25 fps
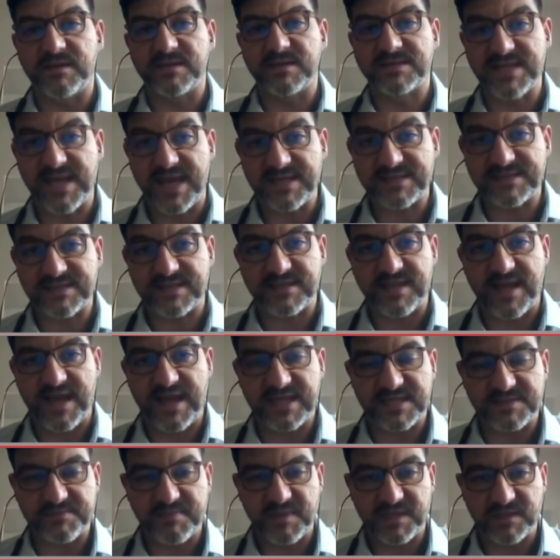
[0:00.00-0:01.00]
data that
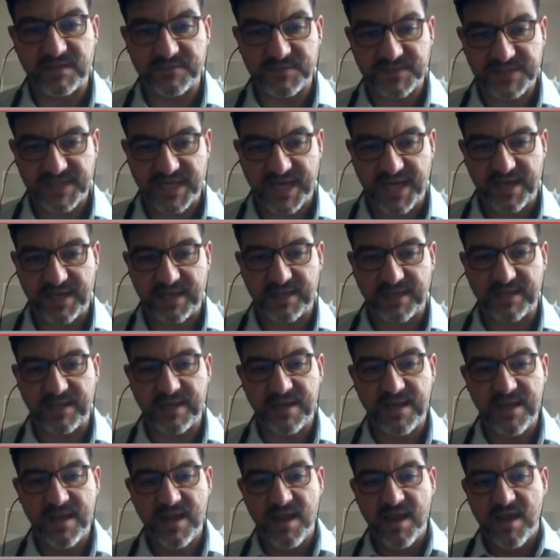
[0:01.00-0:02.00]
has been obtained
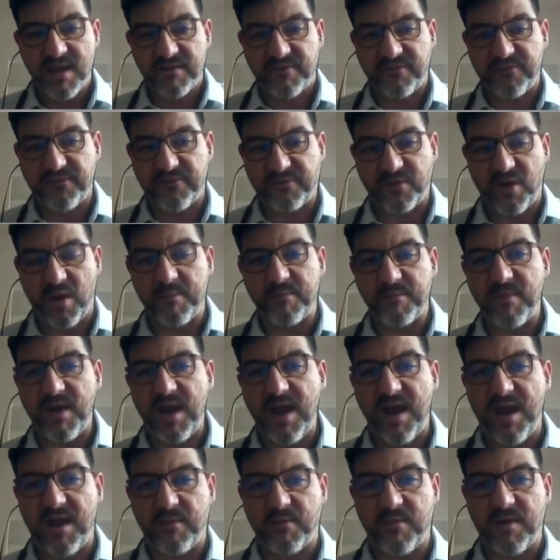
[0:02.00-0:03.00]
from
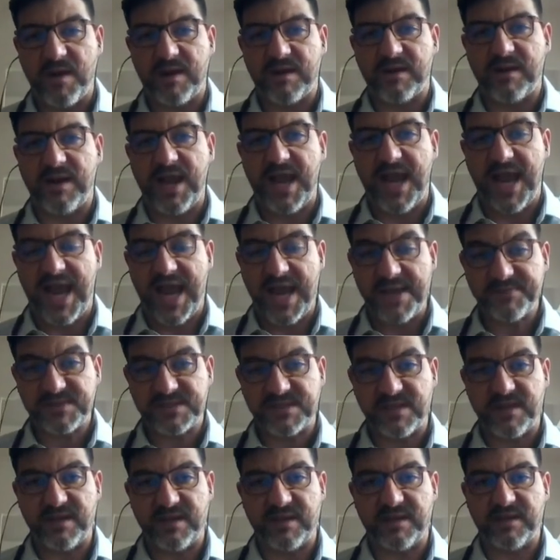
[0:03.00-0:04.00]
our
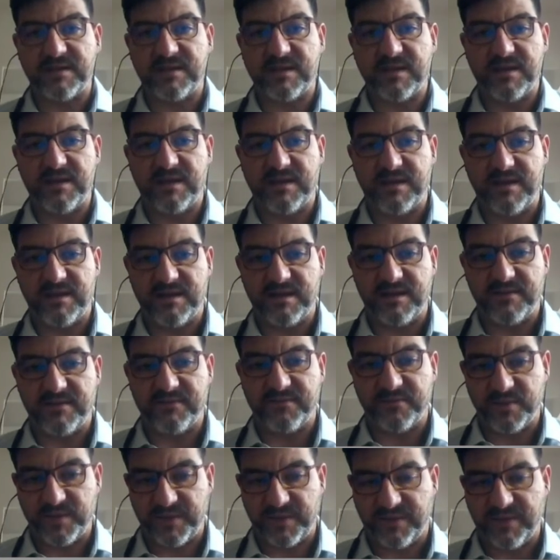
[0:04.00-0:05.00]
assay
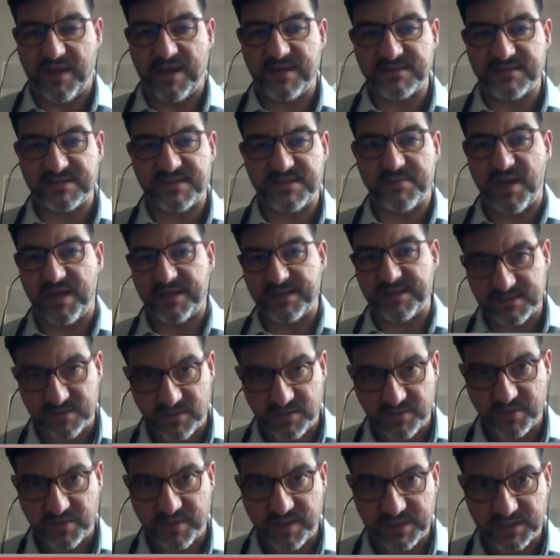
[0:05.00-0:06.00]
with antibodies
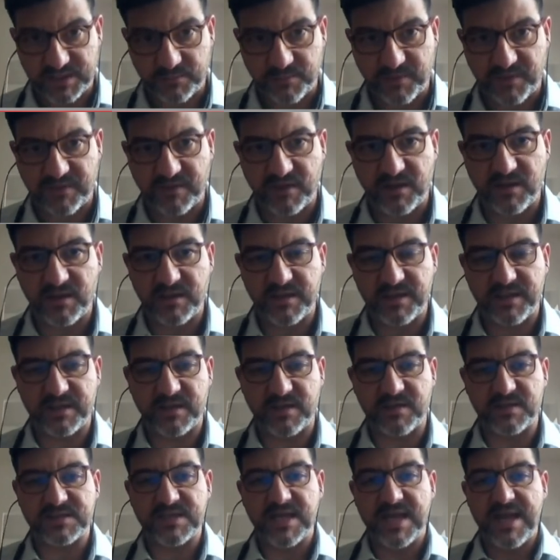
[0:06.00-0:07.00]
conjugated with
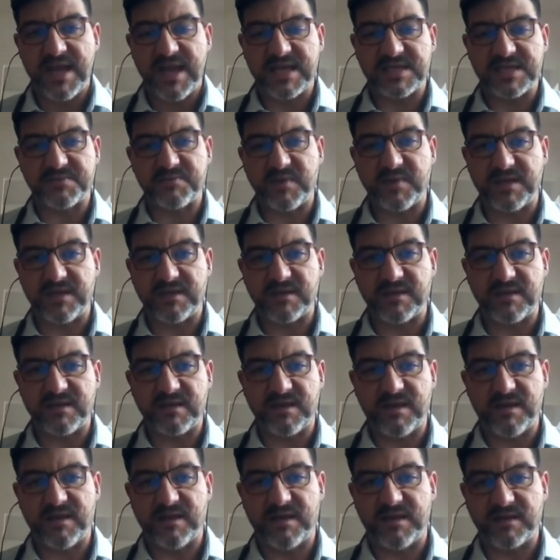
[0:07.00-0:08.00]
oligos has
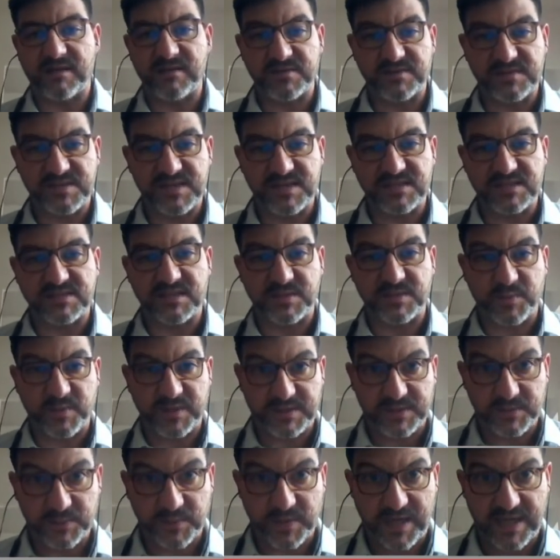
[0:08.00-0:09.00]
been consistent,
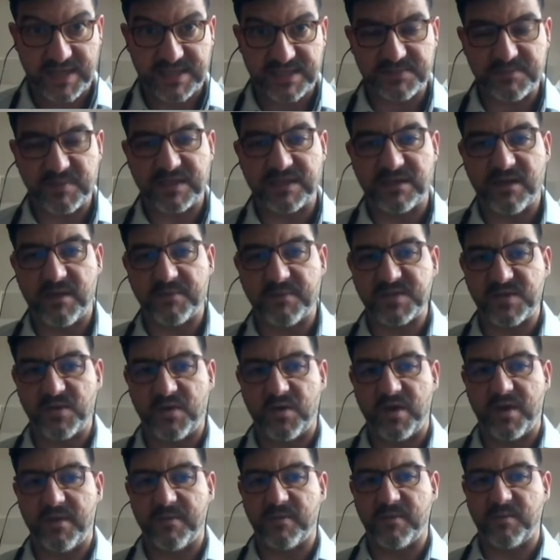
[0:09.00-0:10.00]
which has been
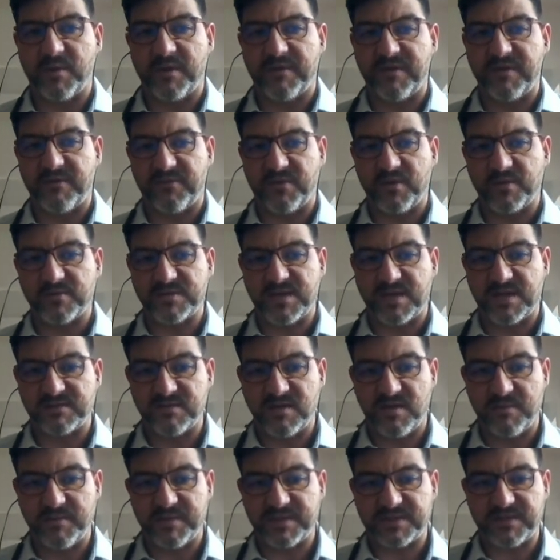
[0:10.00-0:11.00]
observed with the flow
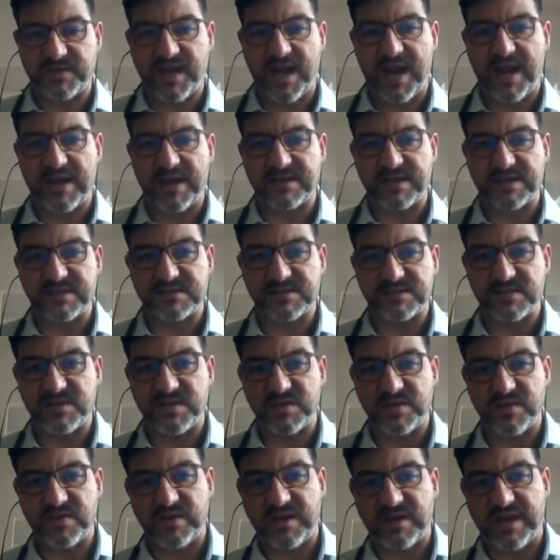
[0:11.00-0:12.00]
cytometry. And as
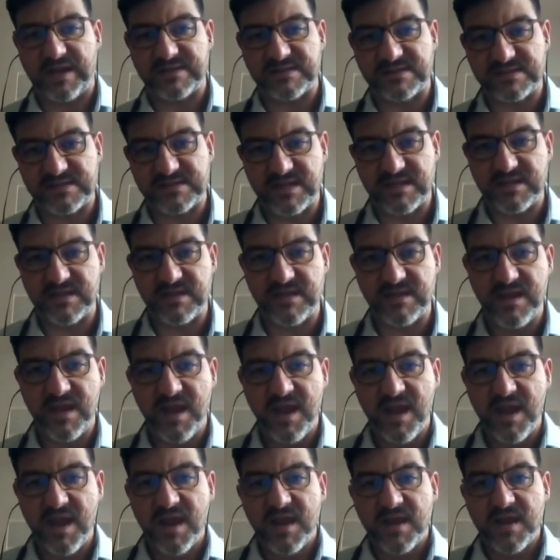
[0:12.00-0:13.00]
you can see,
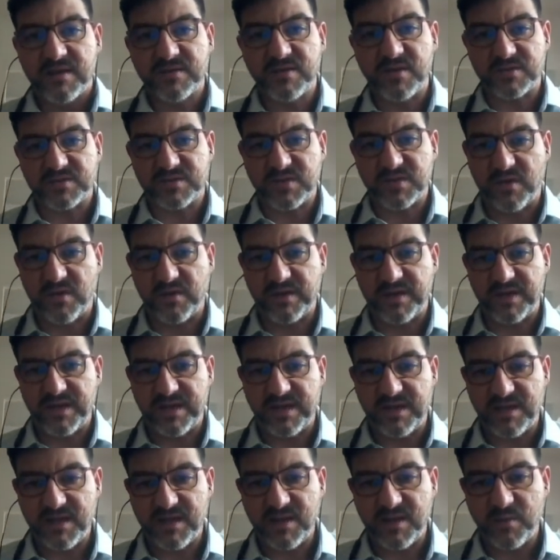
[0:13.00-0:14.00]
not
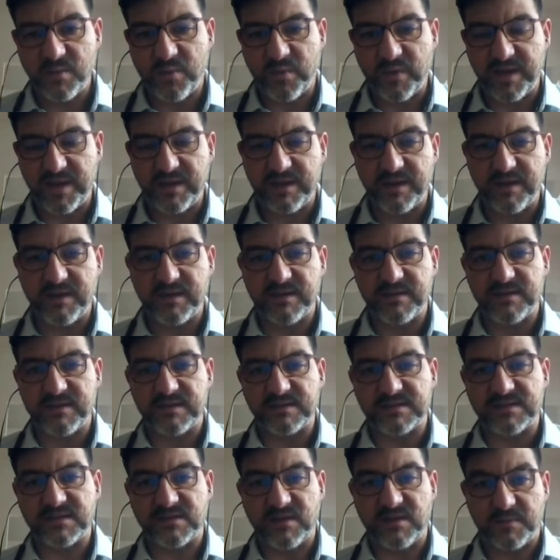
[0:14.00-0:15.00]
only we
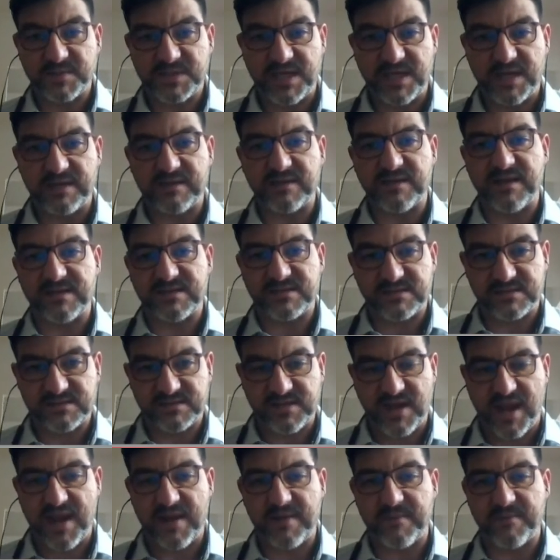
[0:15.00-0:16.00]
did obtain the
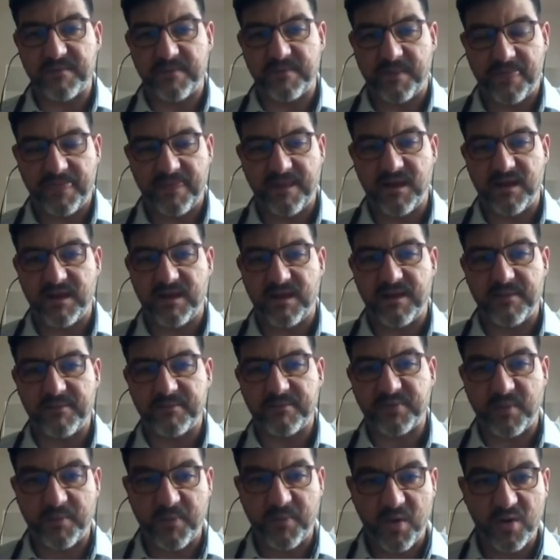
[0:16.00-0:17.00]
same
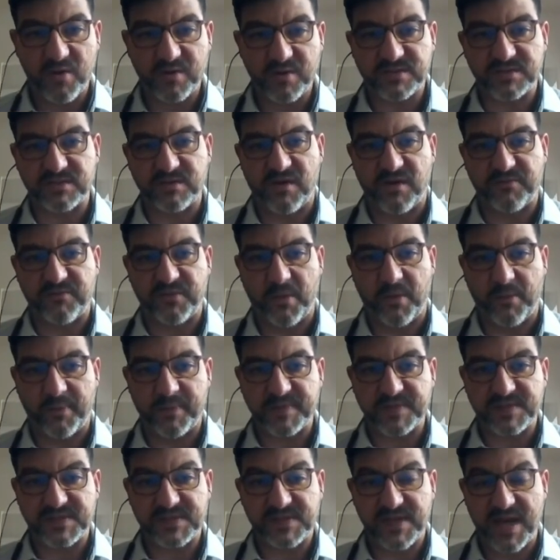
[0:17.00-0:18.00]
proportion of
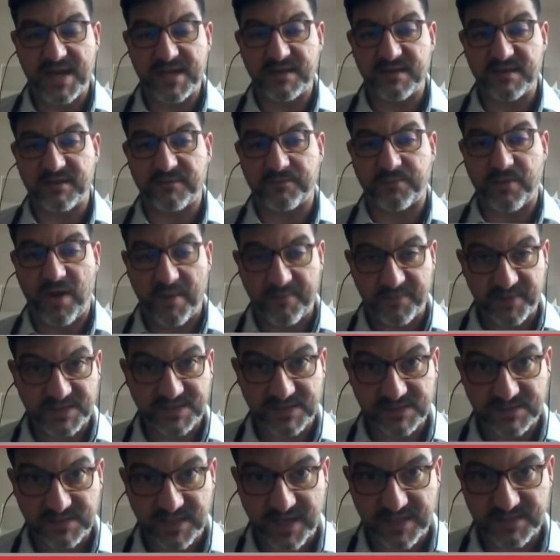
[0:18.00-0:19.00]

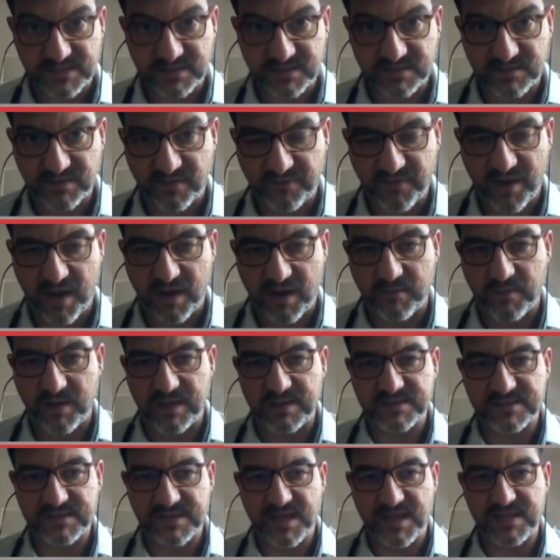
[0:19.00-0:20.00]
representation of our
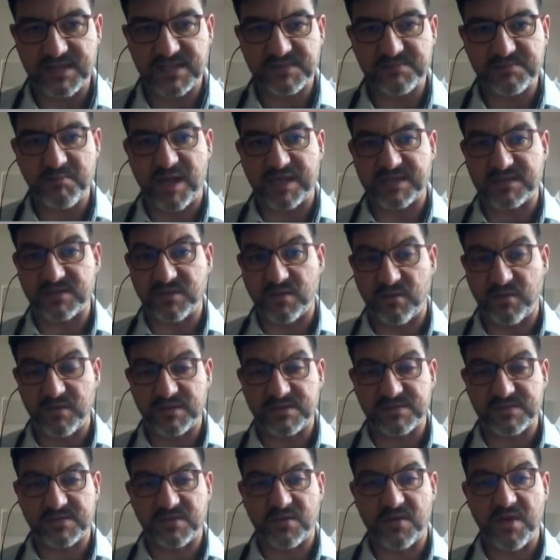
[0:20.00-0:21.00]
cells, but
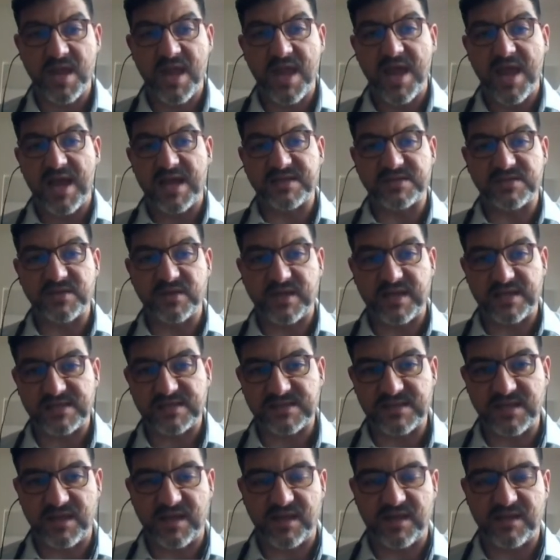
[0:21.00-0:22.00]
also, as you can
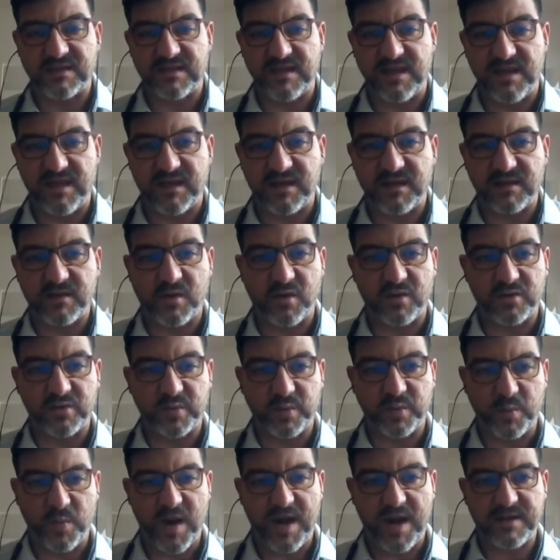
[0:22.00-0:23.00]
see in the
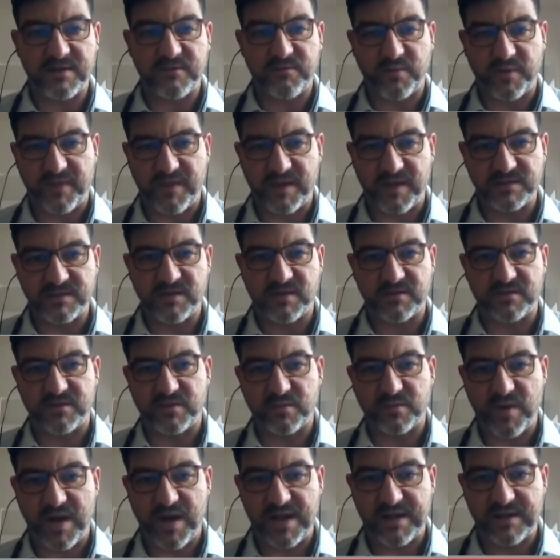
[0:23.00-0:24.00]
column 1 with the
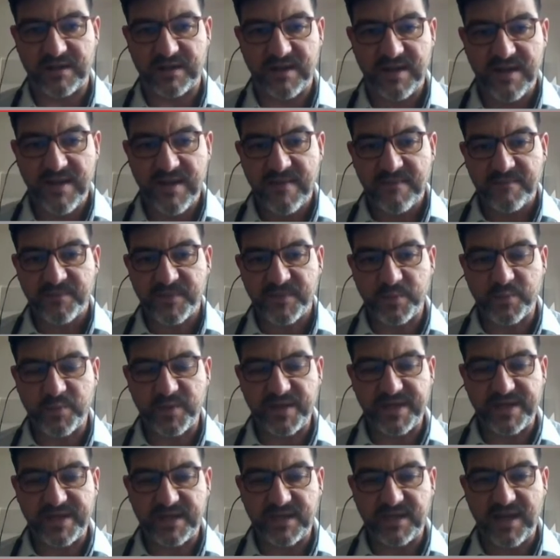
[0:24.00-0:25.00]
donor 1,
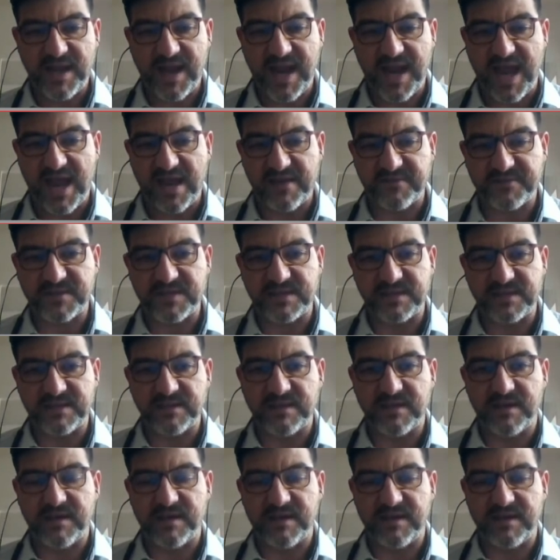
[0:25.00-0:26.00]
we have the